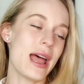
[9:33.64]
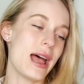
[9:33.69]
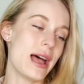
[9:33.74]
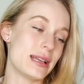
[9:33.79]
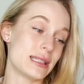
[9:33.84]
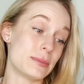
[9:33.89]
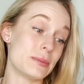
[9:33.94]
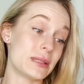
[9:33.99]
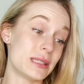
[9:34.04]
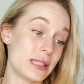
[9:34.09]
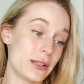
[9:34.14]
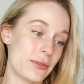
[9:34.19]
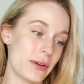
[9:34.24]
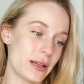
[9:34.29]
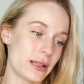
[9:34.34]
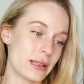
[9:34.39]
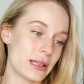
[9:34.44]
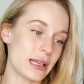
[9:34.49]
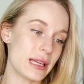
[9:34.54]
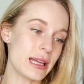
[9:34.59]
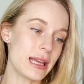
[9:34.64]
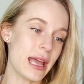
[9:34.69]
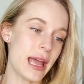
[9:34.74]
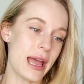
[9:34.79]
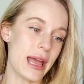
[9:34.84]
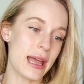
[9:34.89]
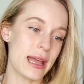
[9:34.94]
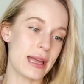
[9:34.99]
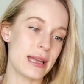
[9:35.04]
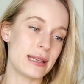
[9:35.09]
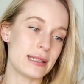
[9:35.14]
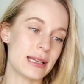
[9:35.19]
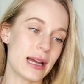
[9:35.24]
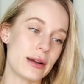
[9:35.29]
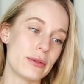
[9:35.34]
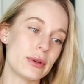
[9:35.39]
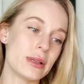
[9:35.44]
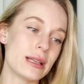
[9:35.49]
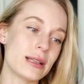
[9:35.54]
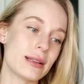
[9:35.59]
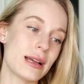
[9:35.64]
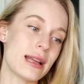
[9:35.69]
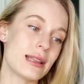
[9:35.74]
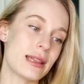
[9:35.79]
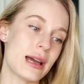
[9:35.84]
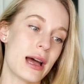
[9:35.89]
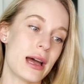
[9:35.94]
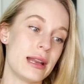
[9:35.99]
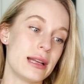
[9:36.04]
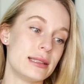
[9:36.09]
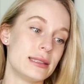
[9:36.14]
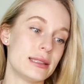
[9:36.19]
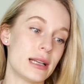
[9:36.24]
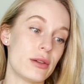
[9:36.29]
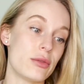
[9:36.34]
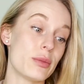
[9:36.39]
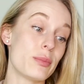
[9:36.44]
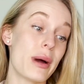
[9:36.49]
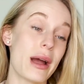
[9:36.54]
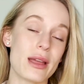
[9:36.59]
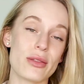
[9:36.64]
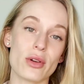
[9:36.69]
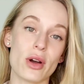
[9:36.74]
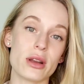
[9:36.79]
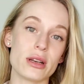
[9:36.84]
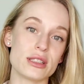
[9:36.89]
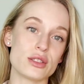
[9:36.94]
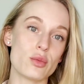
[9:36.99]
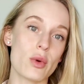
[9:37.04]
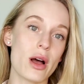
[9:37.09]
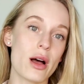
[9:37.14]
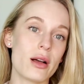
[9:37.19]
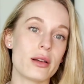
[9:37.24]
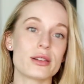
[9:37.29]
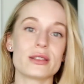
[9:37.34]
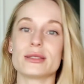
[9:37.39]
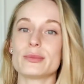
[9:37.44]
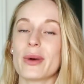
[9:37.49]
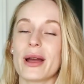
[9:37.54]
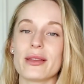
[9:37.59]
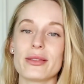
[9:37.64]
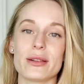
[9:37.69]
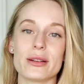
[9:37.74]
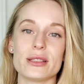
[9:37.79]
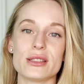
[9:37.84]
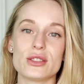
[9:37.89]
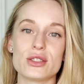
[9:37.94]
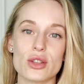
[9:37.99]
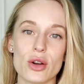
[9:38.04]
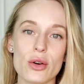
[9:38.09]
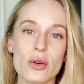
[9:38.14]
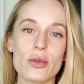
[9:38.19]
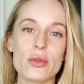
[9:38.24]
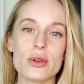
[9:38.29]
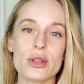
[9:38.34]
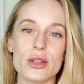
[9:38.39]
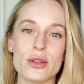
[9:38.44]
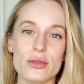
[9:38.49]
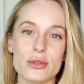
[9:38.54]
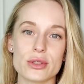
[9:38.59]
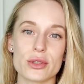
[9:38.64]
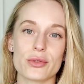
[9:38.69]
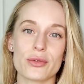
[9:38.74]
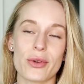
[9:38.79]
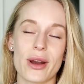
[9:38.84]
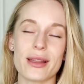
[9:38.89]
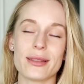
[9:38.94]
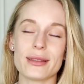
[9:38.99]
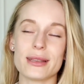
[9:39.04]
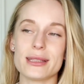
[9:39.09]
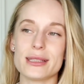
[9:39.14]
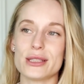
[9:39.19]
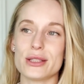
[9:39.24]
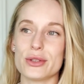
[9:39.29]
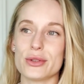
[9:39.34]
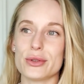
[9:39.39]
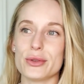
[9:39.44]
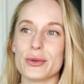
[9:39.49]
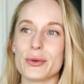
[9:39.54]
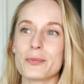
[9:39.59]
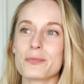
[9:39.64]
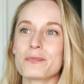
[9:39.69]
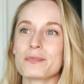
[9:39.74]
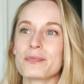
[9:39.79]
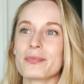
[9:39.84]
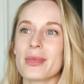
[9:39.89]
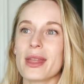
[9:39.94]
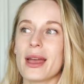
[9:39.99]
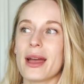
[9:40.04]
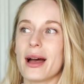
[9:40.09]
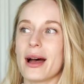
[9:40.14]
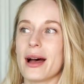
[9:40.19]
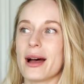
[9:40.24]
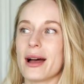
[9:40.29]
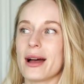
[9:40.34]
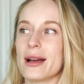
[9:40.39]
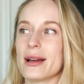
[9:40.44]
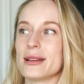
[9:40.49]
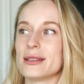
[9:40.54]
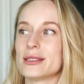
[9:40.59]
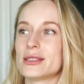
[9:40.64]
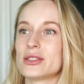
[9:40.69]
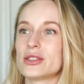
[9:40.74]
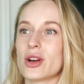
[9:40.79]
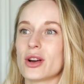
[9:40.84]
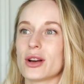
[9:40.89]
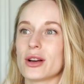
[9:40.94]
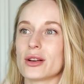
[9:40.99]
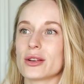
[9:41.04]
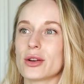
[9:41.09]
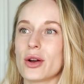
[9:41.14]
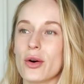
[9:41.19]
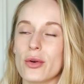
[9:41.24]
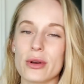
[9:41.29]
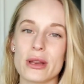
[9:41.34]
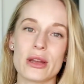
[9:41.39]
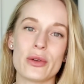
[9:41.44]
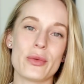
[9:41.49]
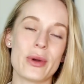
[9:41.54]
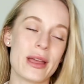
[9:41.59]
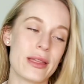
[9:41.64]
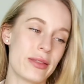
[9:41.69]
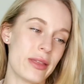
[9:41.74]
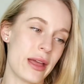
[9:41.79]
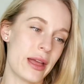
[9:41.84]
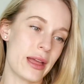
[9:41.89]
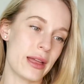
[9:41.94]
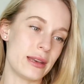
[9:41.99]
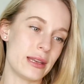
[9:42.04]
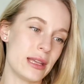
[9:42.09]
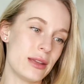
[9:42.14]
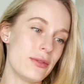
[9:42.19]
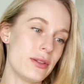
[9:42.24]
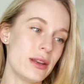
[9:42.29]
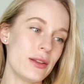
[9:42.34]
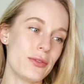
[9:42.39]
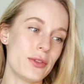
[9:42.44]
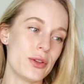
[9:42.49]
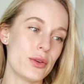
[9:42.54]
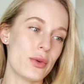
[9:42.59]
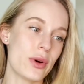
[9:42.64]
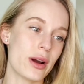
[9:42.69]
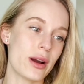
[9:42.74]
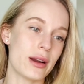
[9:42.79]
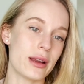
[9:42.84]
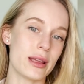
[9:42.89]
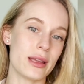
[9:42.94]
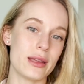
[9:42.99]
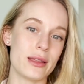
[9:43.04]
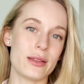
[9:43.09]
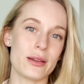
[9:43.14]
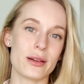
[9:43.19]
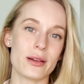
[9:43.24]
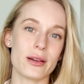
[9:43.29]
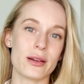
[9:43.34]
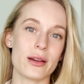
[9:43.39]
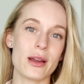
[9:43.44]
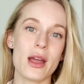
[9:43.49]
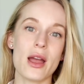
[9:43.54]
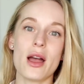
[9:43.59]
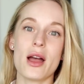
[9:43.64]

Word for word: specifically. And I really like that it's done with Python as well, because Python is so user friendly to uh, start coding with. And even if you are either